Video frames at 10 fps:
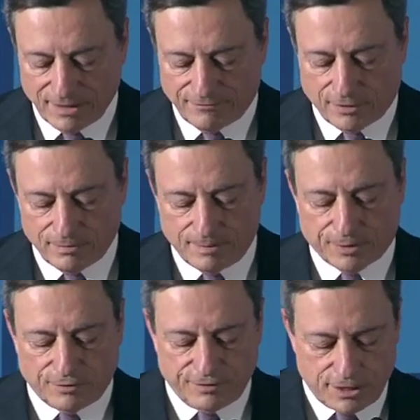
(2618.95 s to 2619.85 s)
from the
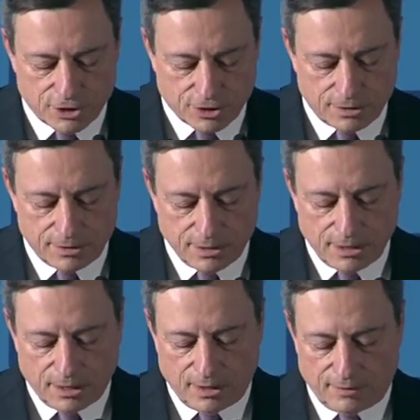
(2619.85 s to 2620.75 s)
provision
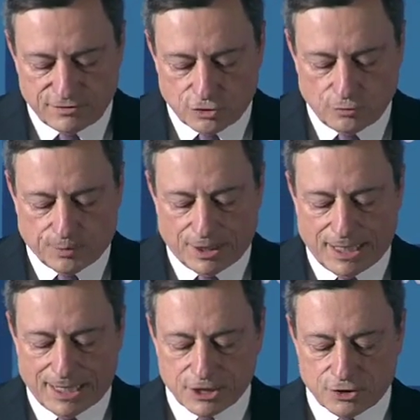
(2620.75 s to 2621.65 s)
of
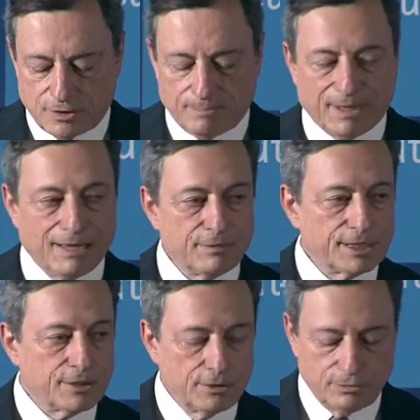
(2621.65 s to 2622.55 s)
supranational
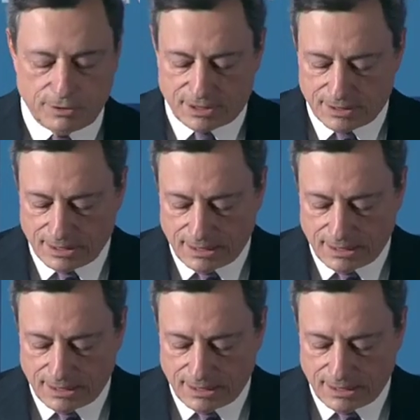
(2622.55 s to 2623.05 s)
public goods